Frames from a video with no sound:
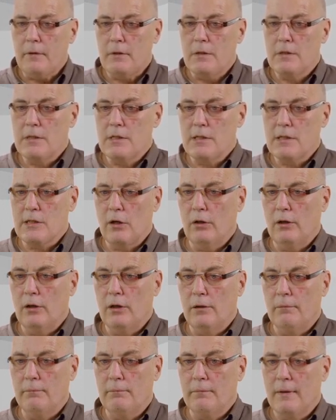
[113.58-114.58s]

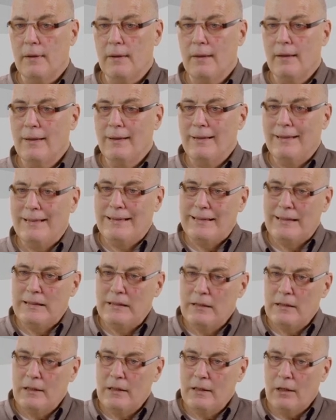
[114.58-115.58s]
Solar,
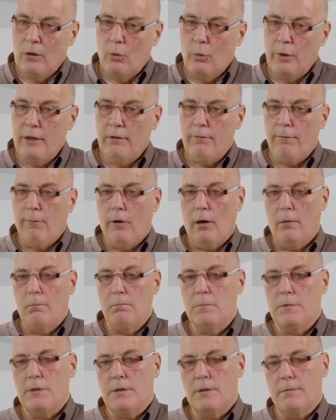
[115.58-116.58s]
the wind
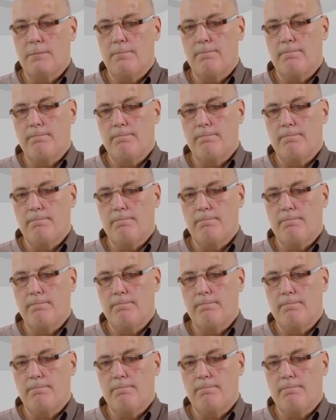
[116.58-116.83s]
farms,